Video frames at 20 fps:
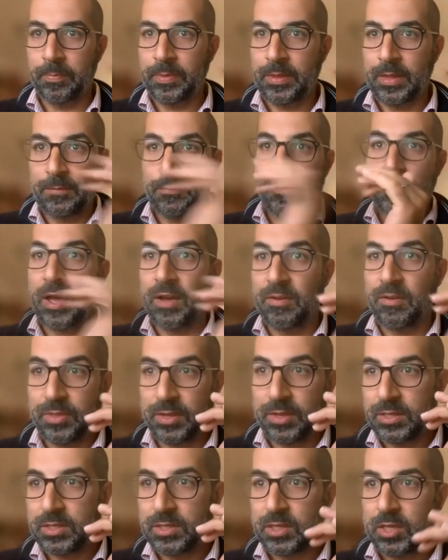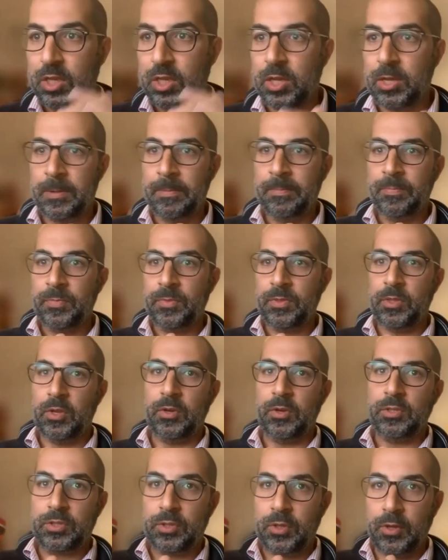If you have this,
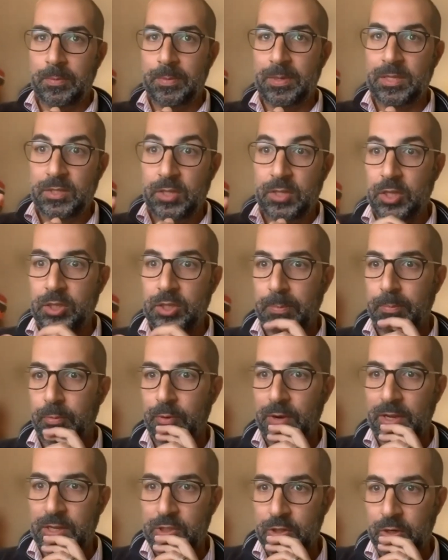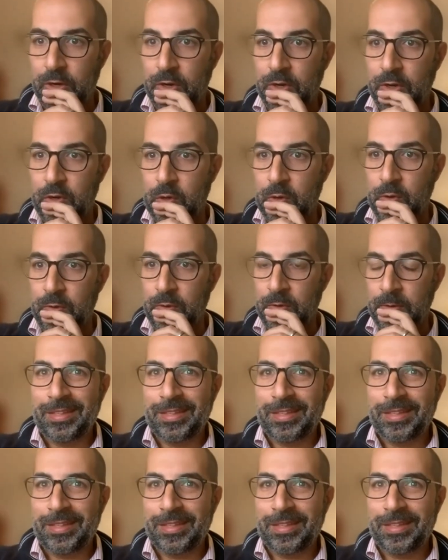there's going to be such a pressure on you.